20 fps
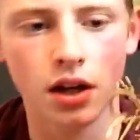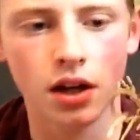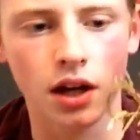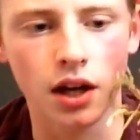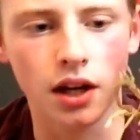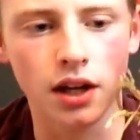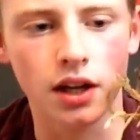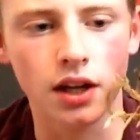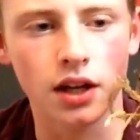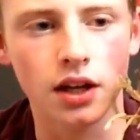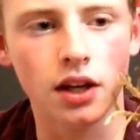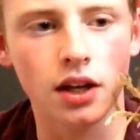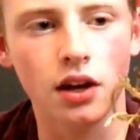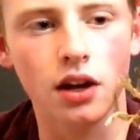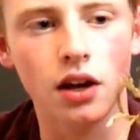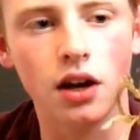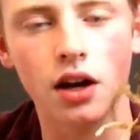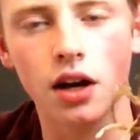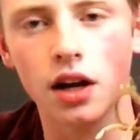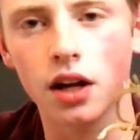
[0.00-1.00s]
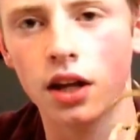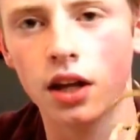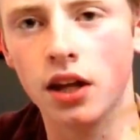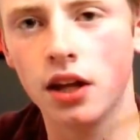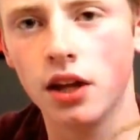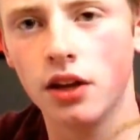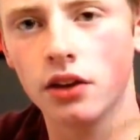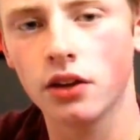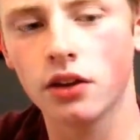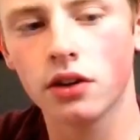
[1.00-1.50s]
I can
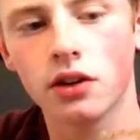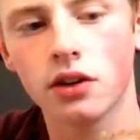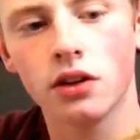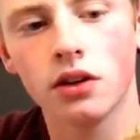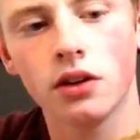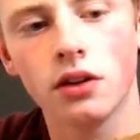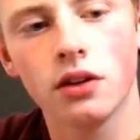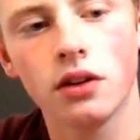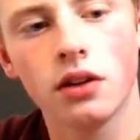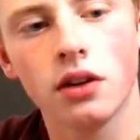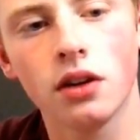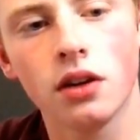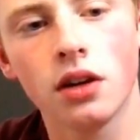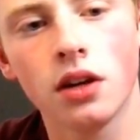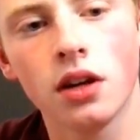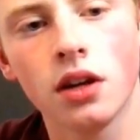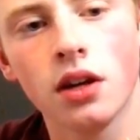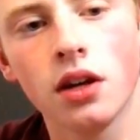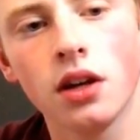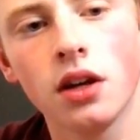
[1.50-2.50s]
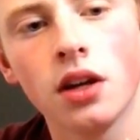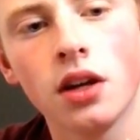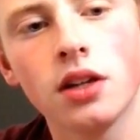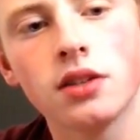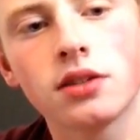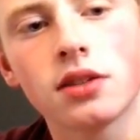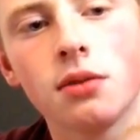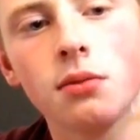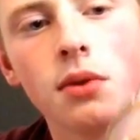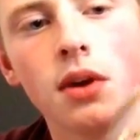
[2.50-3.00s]
hear,
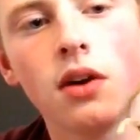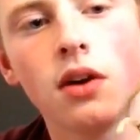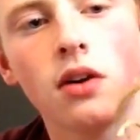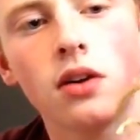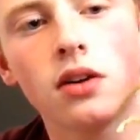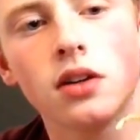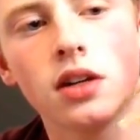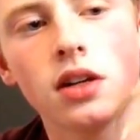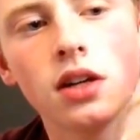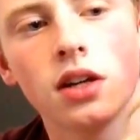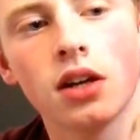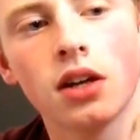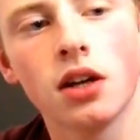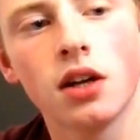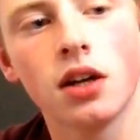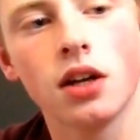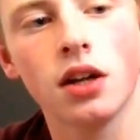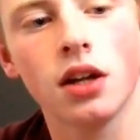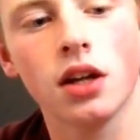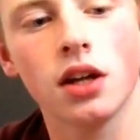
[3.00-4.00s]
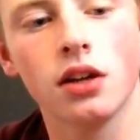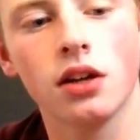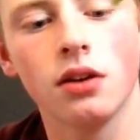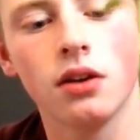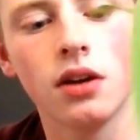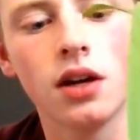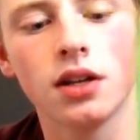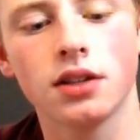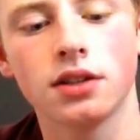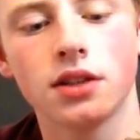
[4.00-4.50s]
it's going to be hard to let you
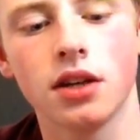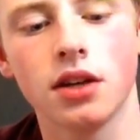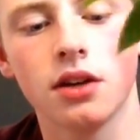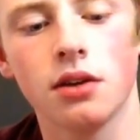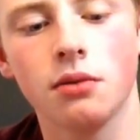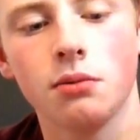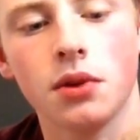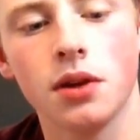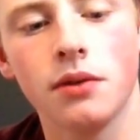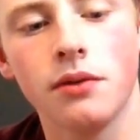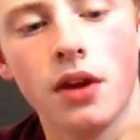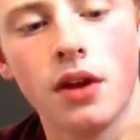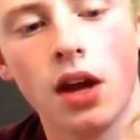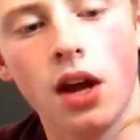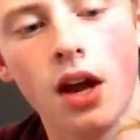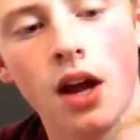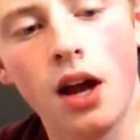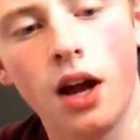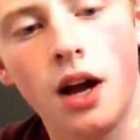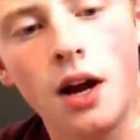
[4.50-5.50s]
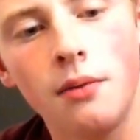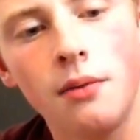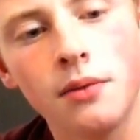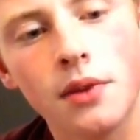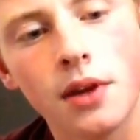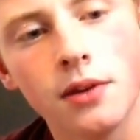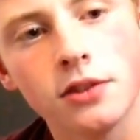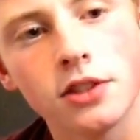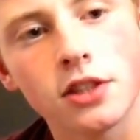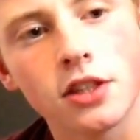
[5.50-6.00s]
guys hear it, but um,
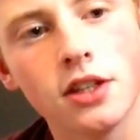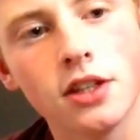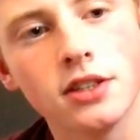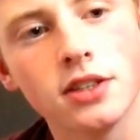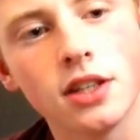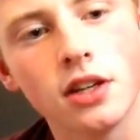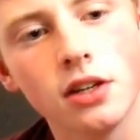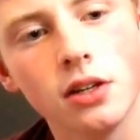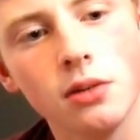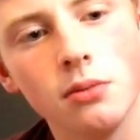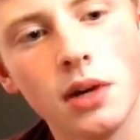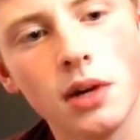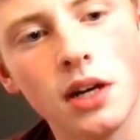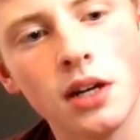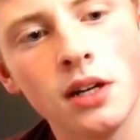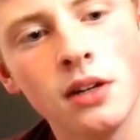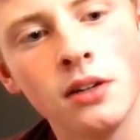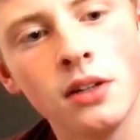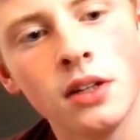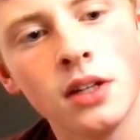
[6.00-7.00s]
I'm just going to tell you about it.